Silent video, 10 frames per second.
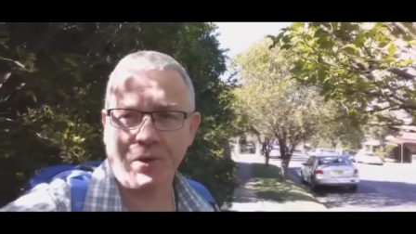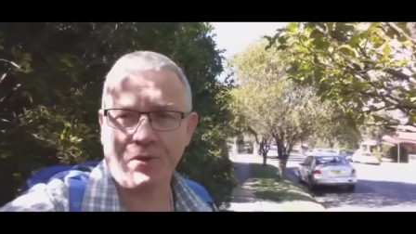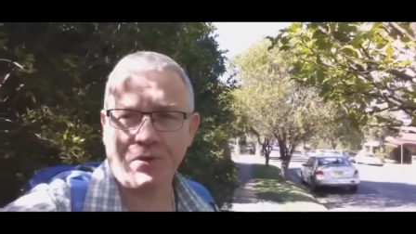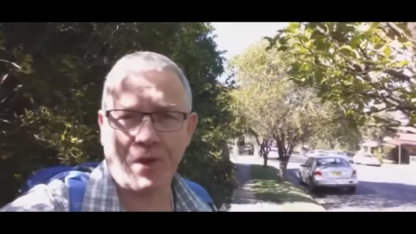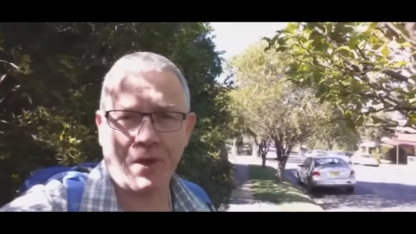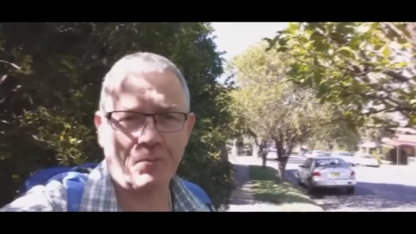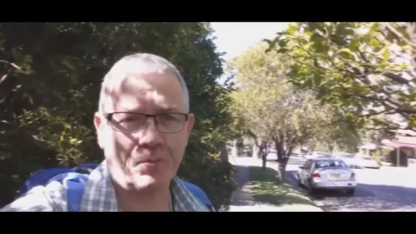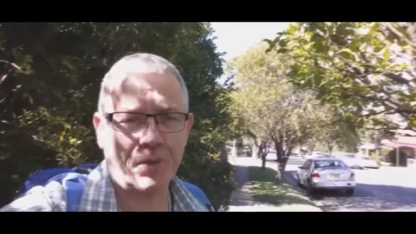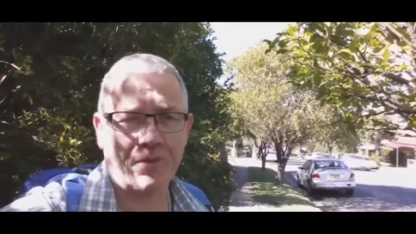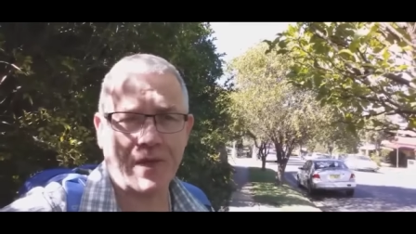with uh, a
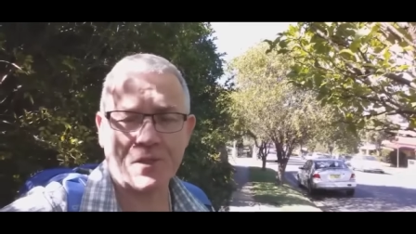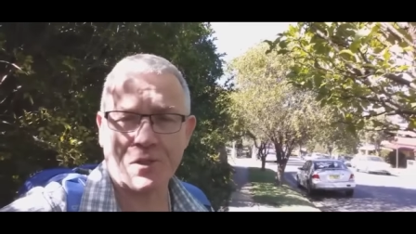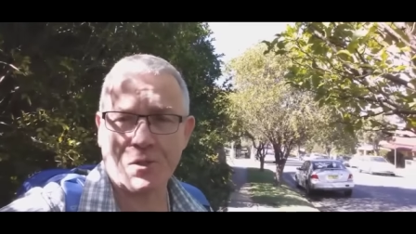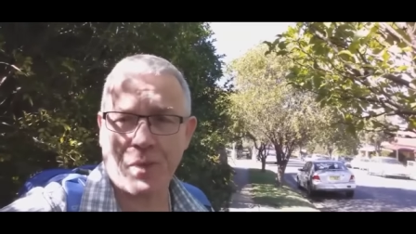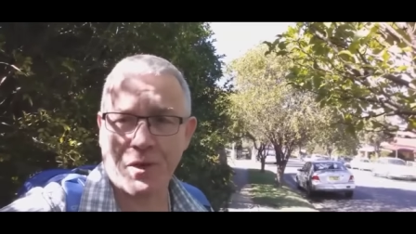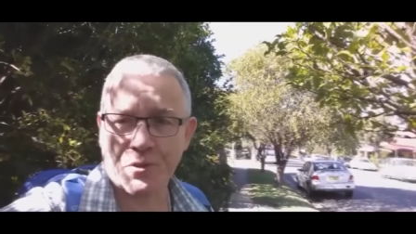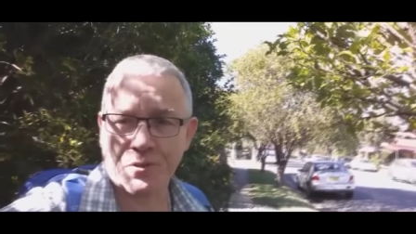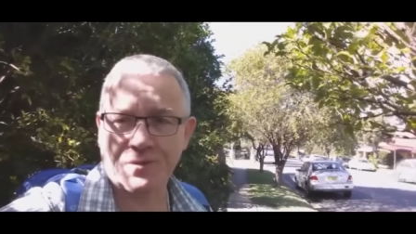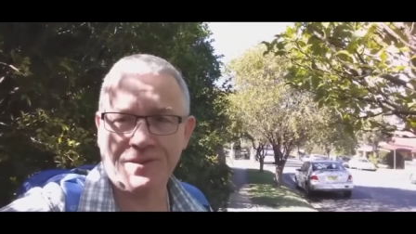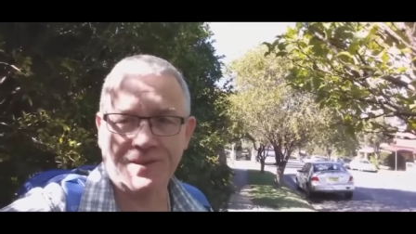bit of
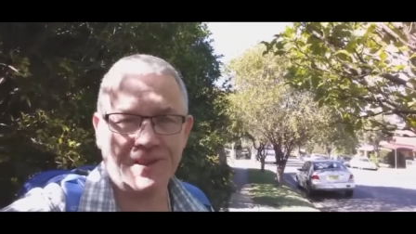anticipation,